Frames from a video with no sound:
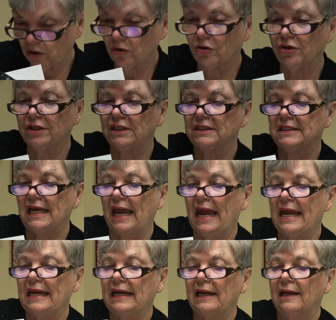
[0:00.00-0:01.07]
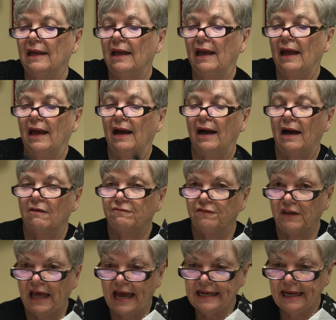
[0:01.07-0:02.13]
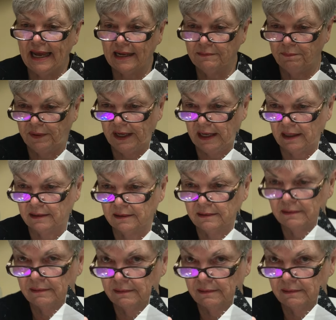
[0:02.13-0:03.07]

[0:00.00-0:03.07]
you're going to take a flathead pin,